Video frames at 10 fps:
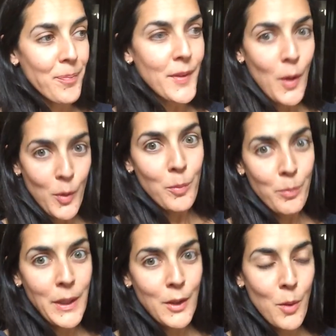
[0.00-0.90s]
So
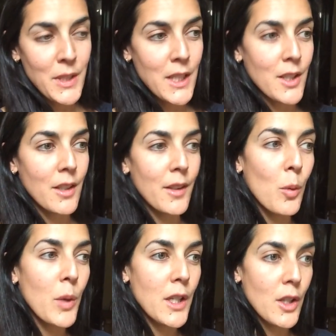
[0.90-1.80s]
big competition. So
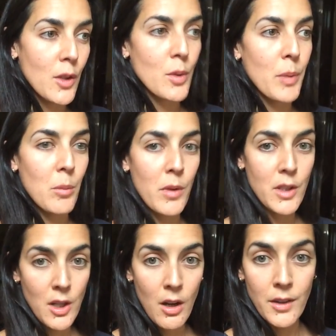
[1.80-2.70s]
we knew to be in with the
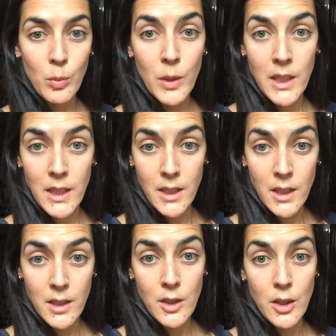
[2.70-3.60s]
chance, we
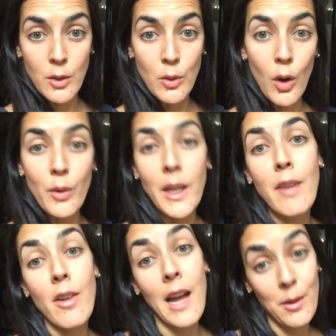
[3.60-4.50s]
needed to not only
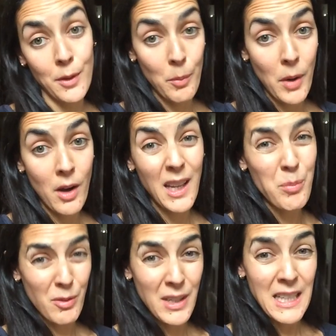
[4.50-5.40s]
have our house on the market,
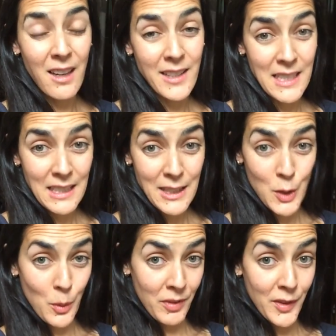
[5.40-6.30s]
but really ideally
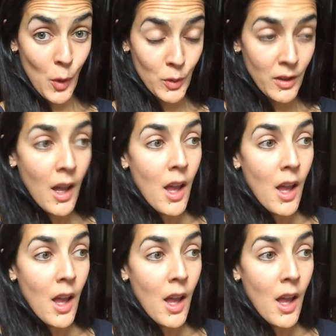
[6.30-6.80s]
to have sold.